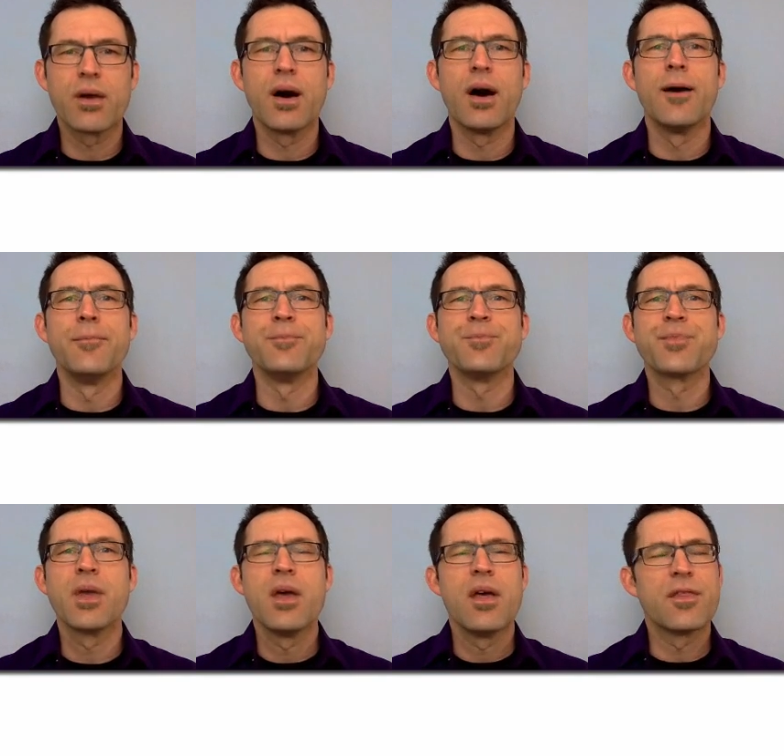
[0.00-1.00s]
Um,
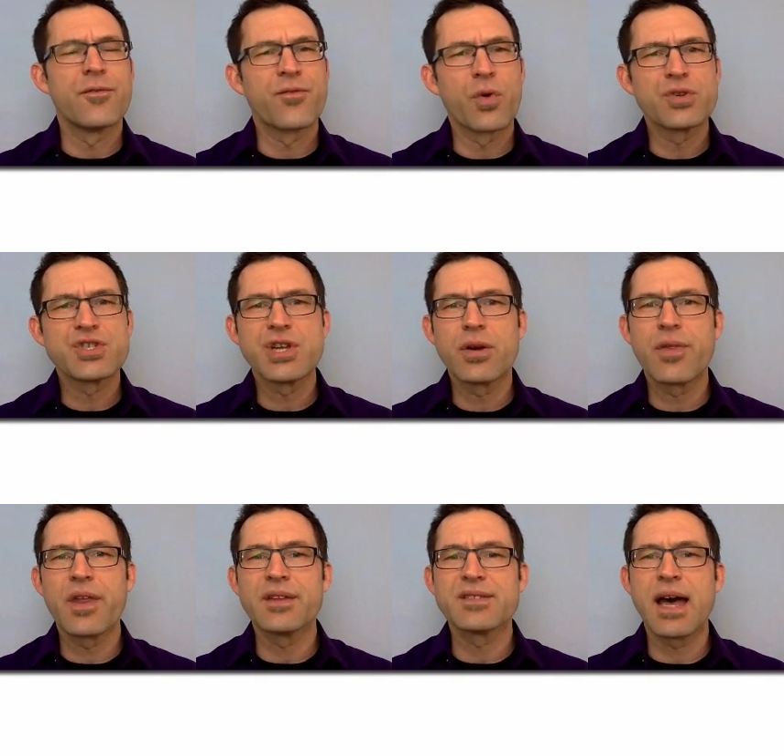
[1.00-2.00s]
the first year
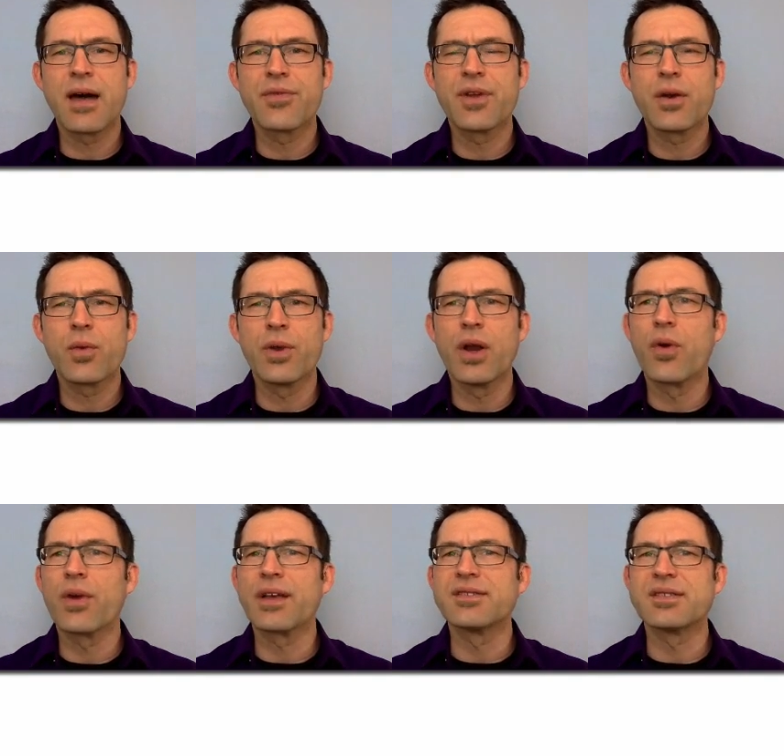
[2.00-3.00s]
that it's out there, we
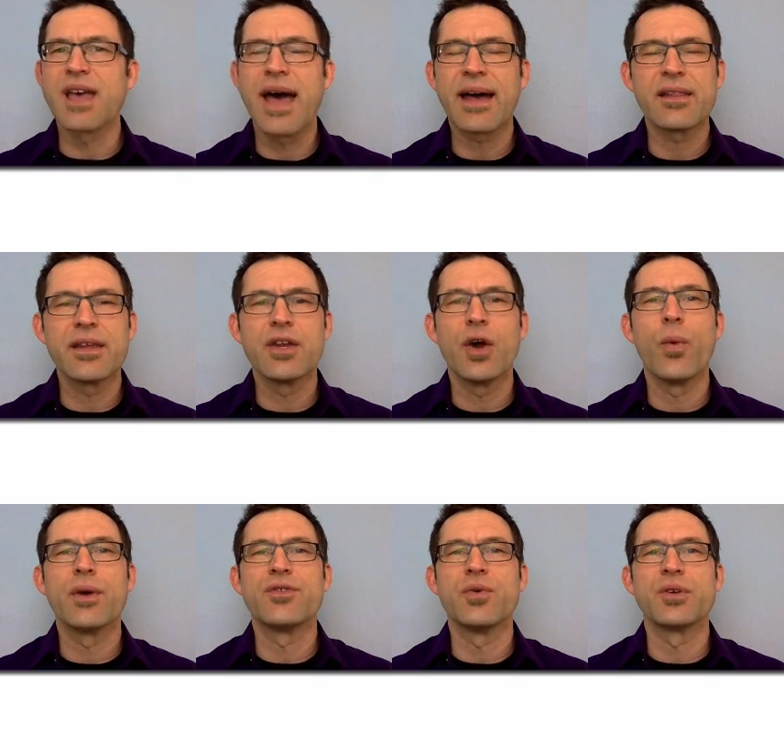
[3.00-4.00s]
don't exactly know
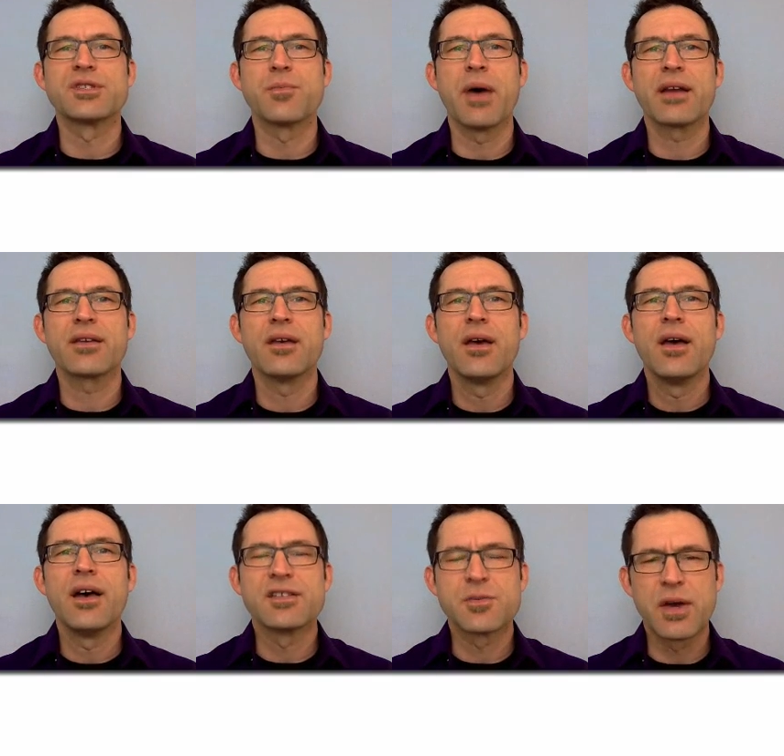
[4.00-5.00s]
what to expect,
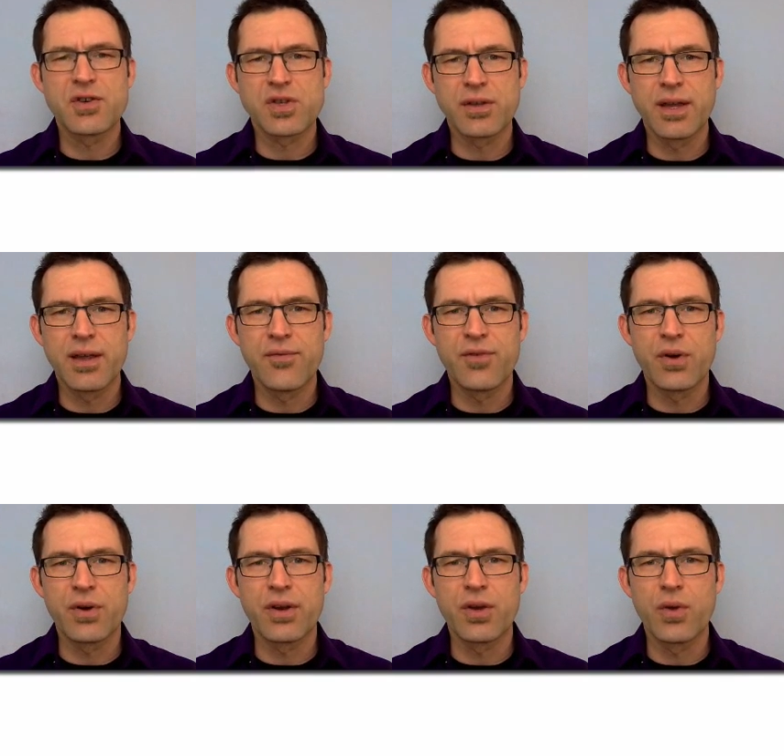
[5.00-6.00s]
especially if
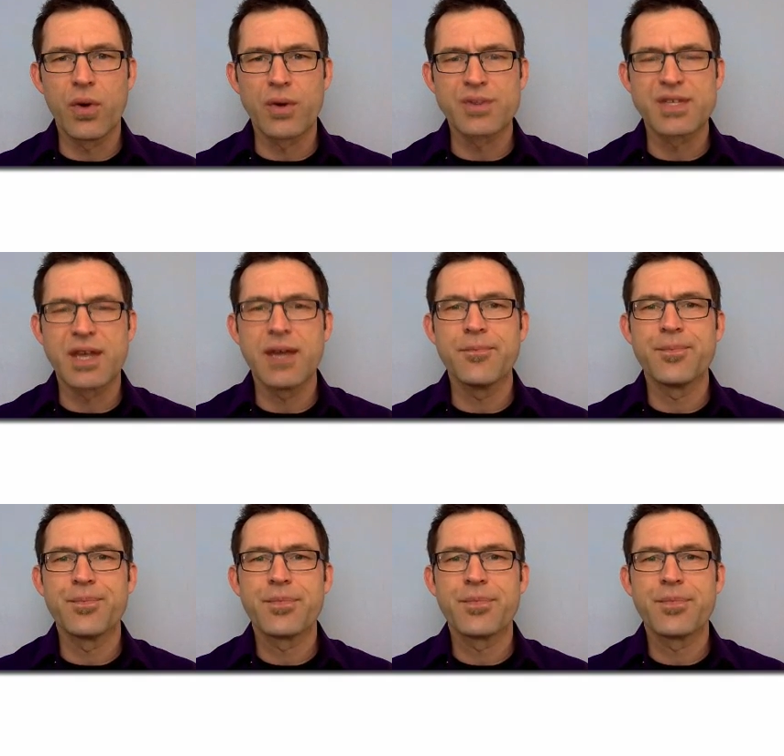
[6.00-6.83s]
you're in New York State.